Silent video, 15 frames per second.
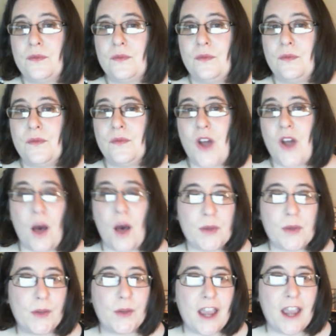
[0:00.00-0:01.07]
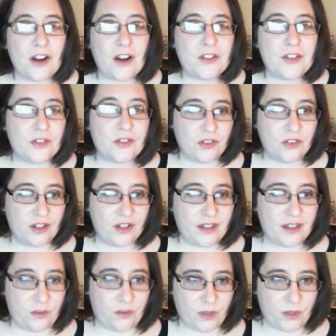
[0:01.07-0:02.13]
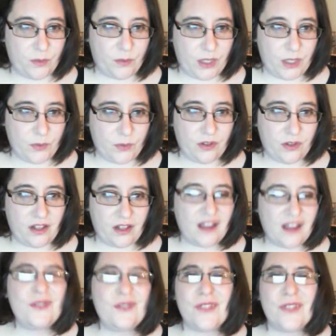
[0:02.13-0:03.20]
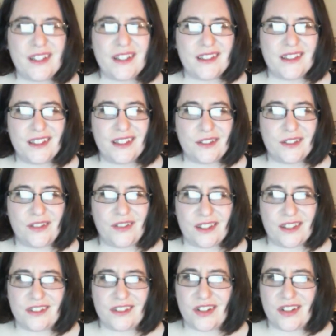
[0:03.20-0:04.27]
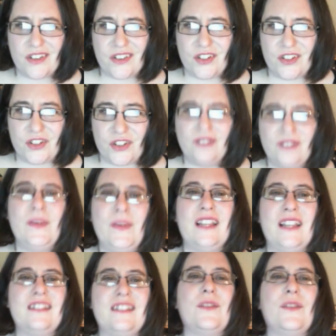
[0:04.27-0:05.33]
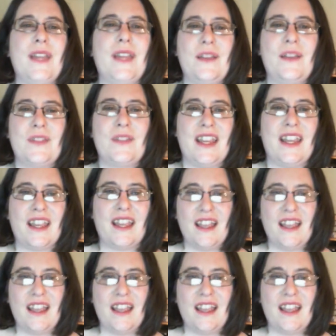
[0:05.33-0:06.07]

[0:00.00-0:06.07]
comic book characters look like real people, and I don't really think you necessarily should, because there becomes like